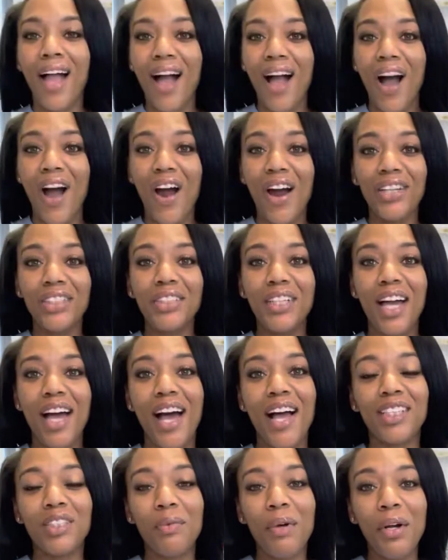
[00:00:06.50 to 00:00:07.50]
Alright, you
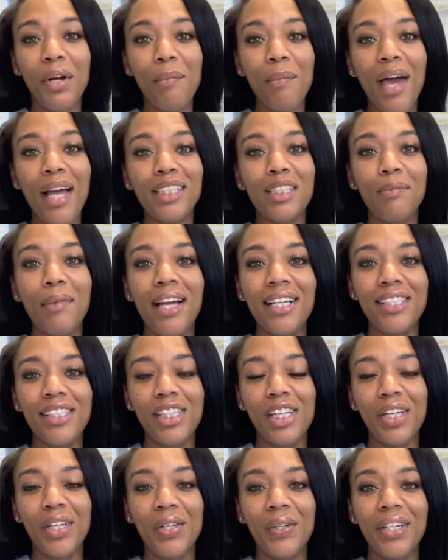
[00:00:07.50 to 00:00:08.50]
guys, welcome back to my
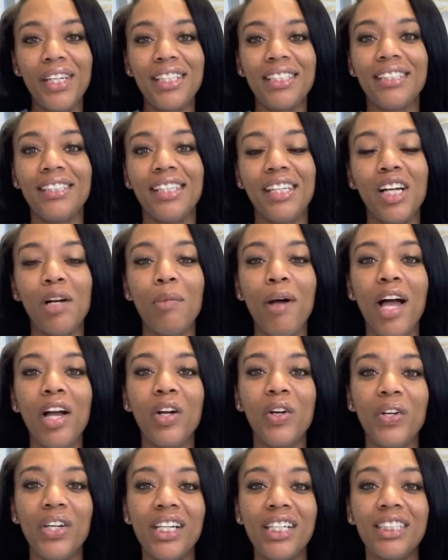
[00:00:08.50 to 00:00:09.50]
channel. It's Nail by
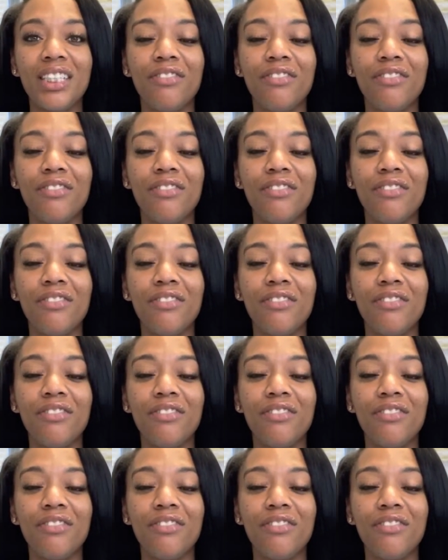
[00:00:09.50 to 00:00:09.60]
Chris.